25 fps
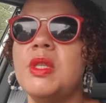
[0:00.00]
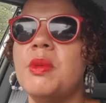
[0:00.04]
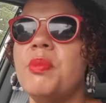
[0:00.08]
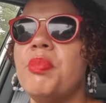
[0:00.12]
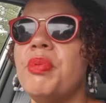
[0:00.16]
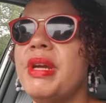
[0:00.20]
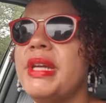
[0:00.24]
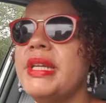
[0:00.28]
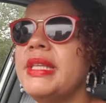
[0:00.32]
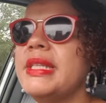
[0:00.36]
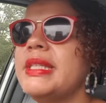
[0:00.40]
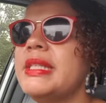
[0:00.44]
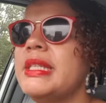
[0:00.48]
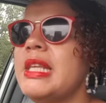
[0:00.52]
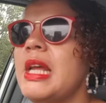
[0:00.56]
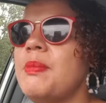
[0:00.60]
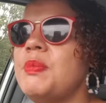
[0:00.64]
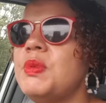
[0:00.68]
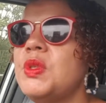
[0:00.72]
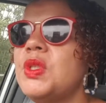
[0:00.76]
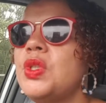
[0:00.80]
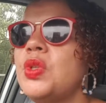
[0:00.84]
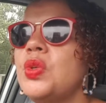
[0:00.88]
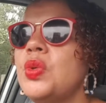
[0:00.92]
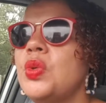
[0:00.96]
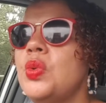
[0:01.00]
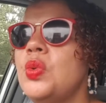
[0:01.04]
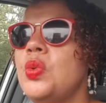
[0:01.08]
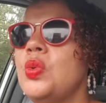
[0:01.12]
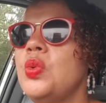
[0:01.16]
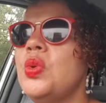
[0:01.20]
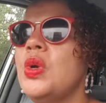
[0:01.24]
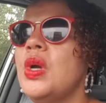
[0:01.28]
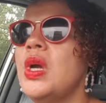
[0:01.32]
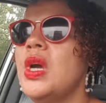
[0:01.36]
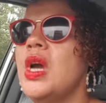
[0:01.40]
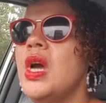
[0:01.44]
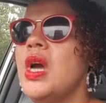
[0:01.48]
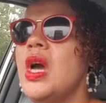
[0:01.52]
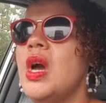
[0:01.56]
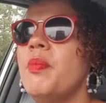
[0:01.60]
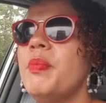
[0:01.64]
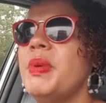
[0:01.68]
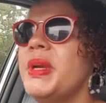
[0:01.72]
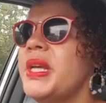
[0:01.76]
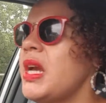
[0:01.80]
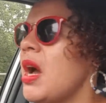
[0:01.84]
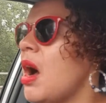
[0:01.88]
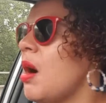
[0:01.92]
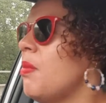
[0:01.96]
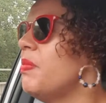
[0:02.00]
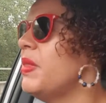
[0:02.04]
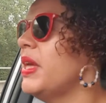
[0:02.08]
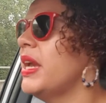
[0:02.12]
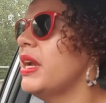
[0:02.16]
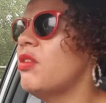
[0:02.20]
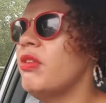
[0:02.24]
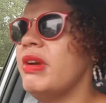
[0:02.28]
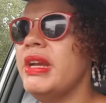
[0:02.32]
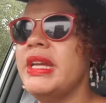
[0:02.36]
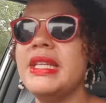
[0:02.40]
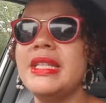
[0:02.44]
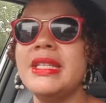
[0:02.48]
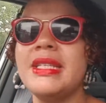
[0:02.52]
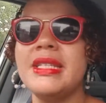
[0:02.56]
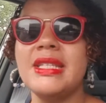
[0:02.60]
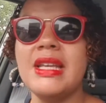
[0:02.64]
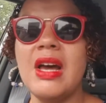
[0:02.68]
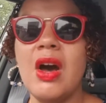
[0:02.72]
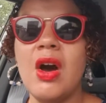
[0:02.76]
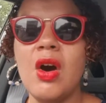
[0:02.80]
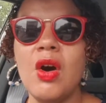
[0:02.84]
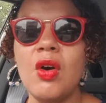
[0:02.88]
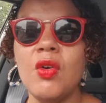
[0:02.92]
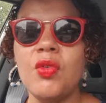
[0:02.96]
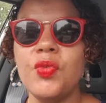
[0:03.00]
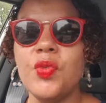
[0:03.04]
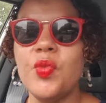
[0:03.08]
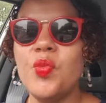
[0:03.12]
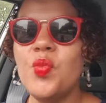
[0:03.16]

to break steps to become their greatest self.